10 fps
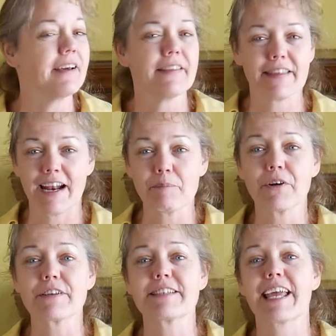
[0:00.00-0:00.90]
then I'm
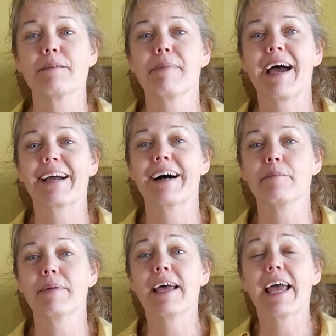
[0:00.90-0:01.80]
going to stand back
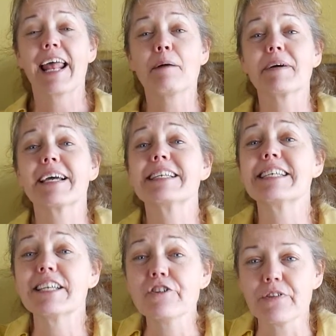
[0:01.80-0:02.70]
up. And I'm going to
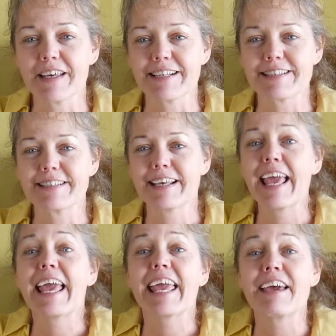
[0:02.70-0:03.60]
continue this.
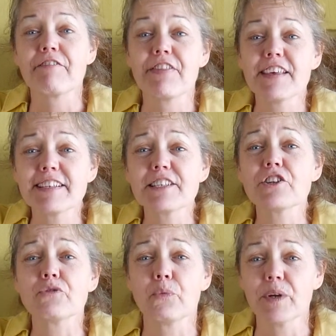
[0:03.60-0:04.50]
If this
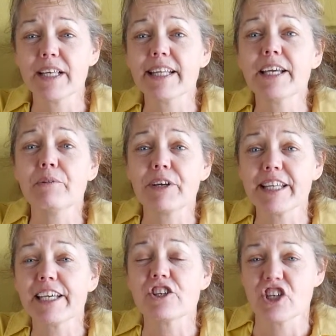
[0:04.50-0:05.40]
is really,
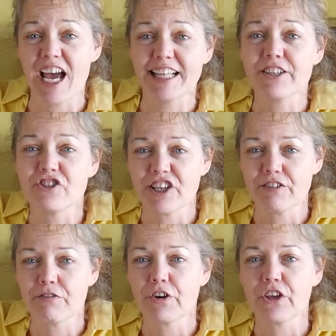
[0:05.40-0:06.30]
really
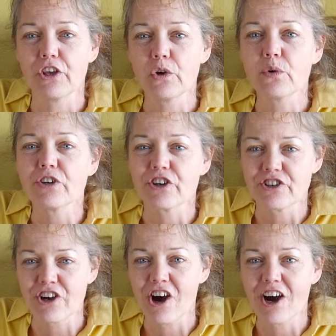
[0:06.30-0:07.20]
challenging for you and your
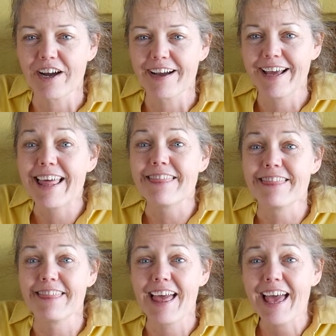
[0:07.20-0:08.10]
dog,
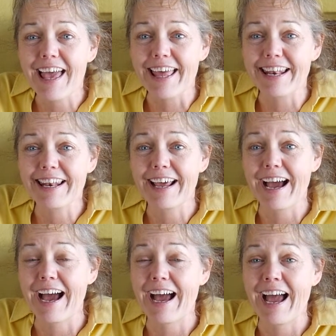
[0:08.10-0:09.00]
then
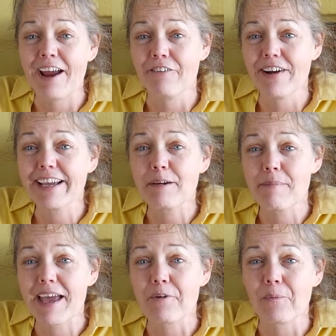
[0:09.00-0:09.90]
I
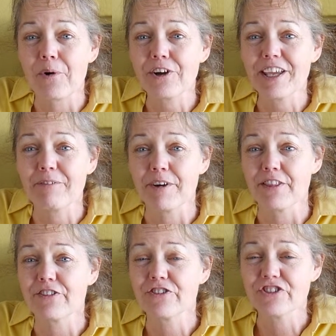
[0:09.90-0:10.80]
recommend working with
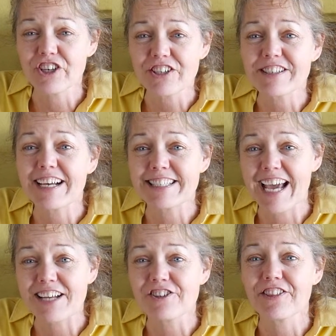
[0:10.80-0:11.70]
just
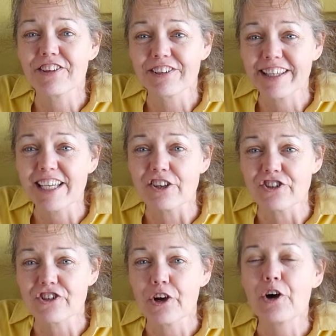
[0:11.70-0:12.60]
attaching their
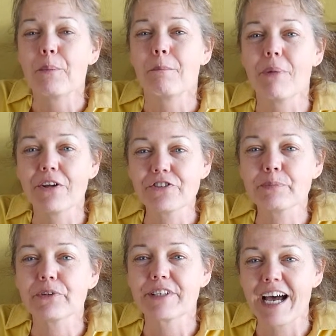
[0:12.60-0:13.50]
leash
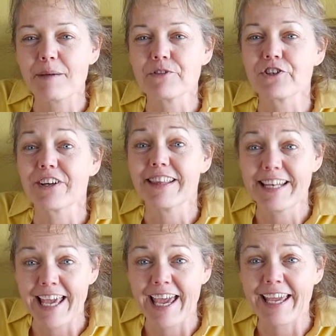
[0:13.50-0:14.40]
multiple times during the
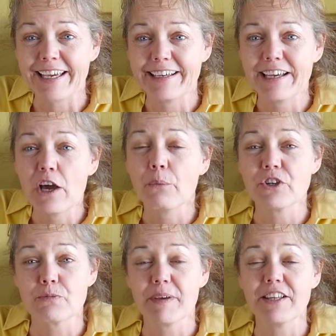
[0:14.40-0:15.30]
day,
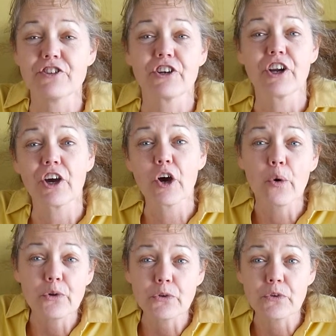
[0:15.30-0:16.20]
which means you're going to
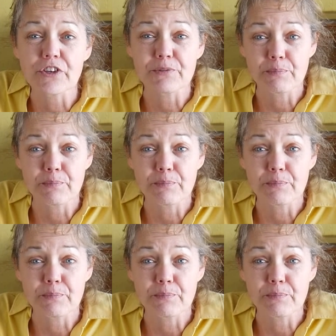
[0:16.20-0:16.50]
go through this